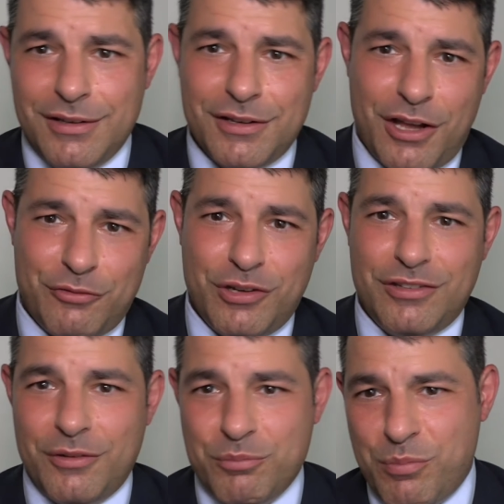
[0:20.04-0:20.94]

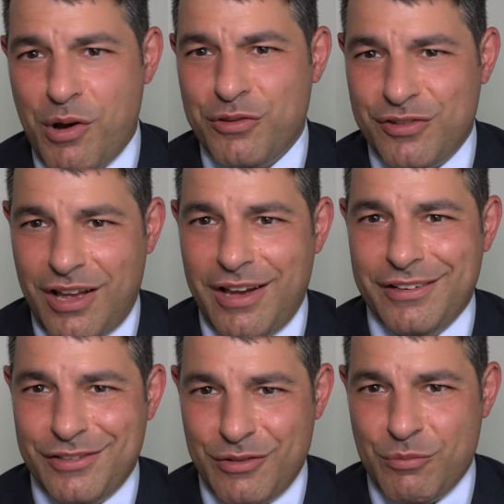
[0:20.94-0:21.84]
Countries on both
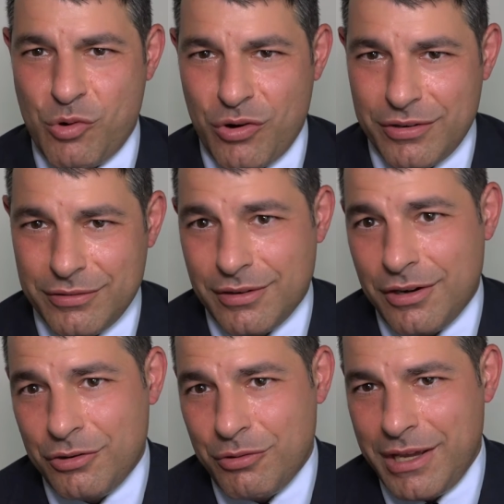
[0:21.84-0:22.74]
sides of the border
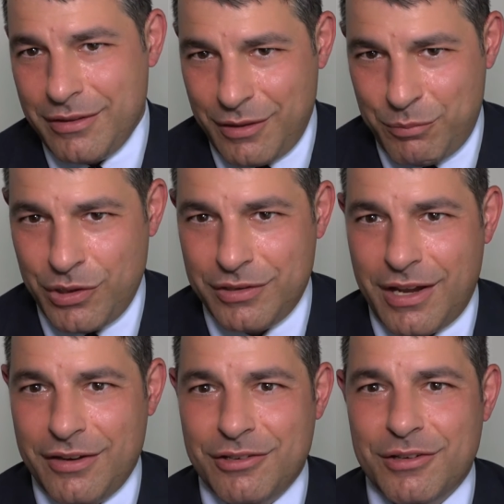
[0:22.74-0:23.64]
agree, they put it
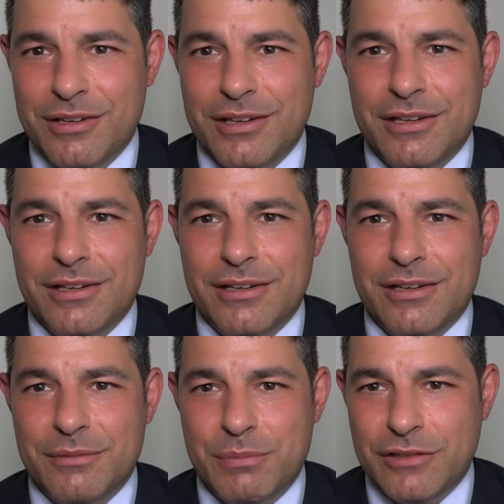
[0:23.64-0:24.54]
down in
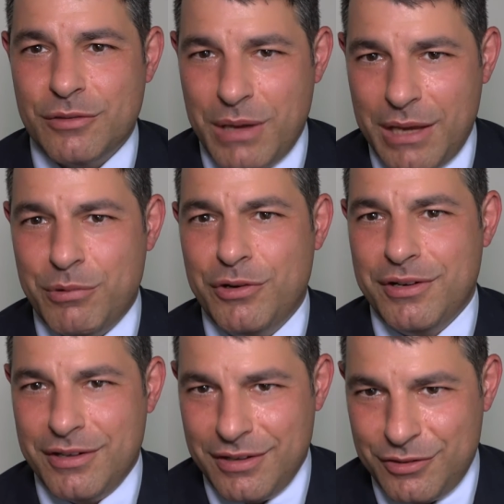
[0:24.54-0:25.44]
a piece of paper,
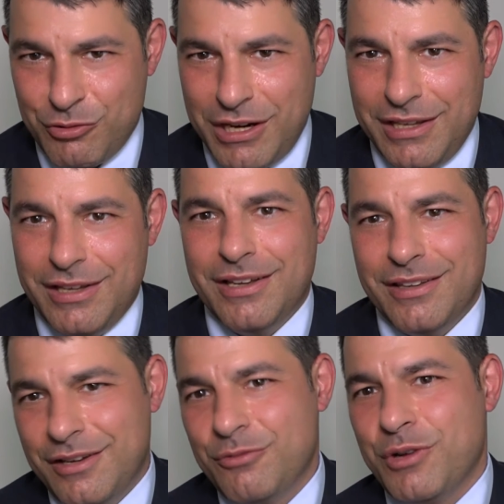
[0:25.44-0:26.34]
a treaty,
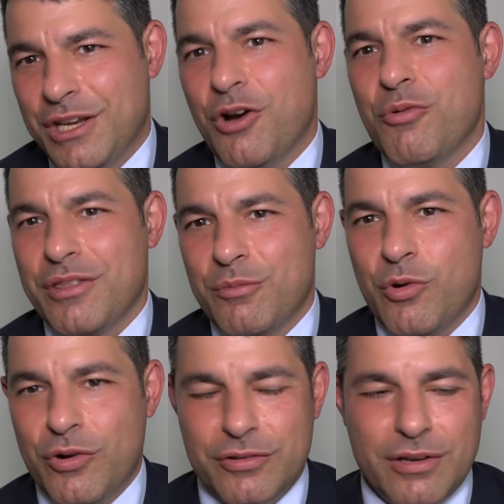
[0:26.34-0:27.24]
and then we know where the
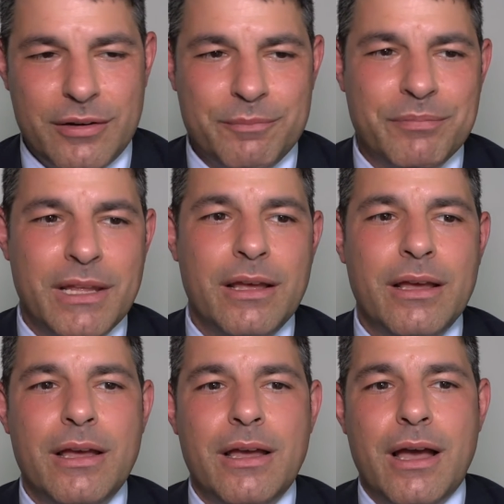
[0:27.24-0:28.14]
borders are.
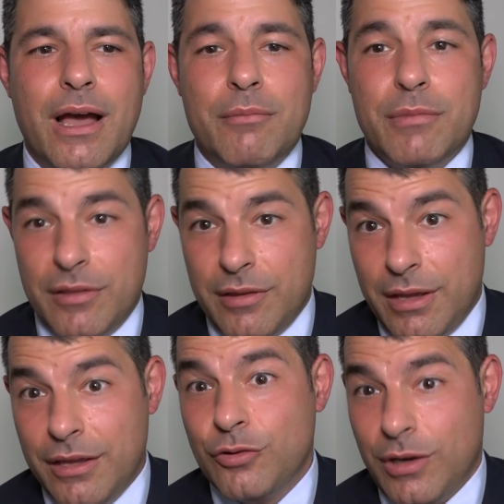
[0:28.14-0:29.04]

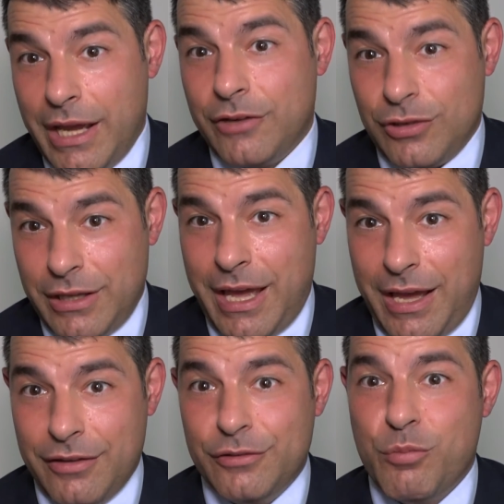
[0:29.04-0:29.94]
Israel actually
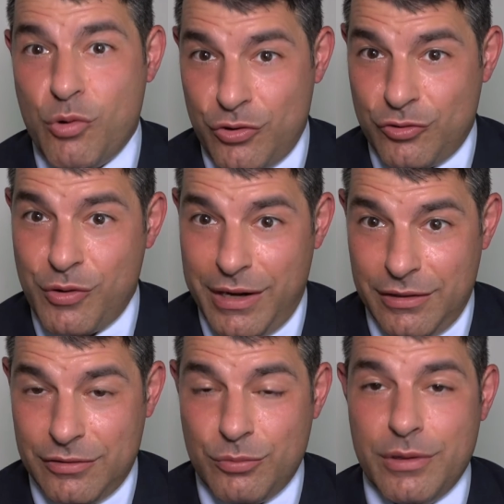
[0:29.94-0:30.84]
has border
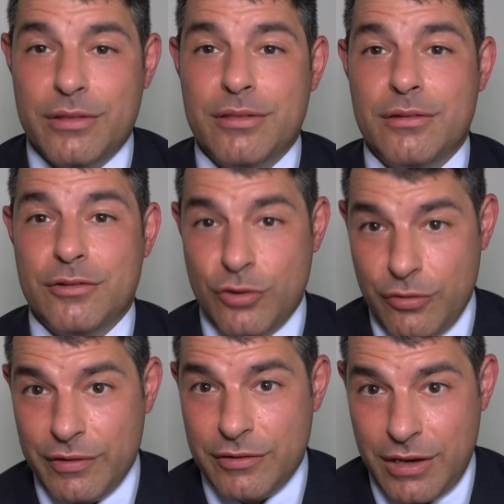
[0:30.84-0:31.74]
treaties with two
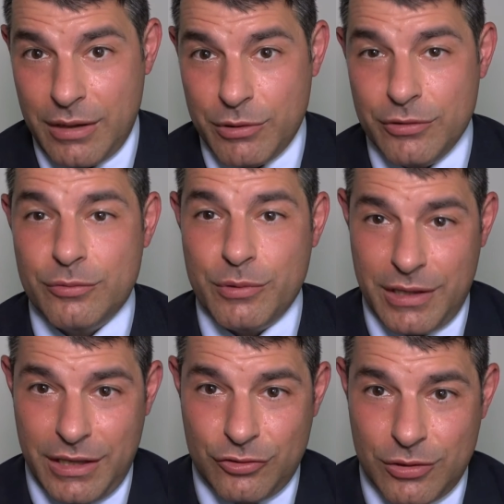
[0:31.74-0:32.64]
of its neighbors, with
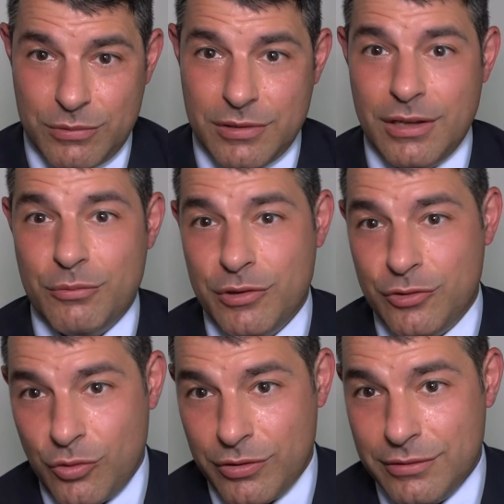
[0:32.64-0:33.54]
Egypt and with
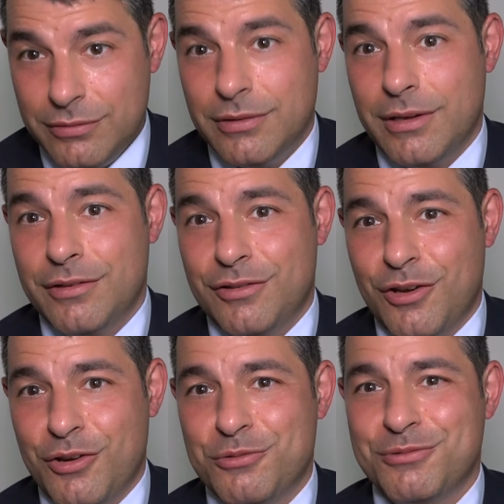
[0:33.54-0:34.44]
Jordan, and
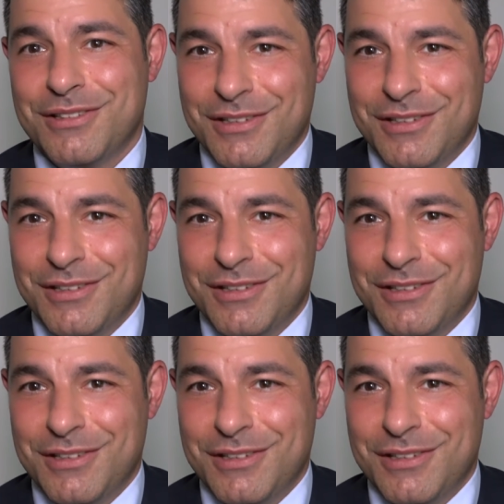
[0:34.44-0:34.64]
so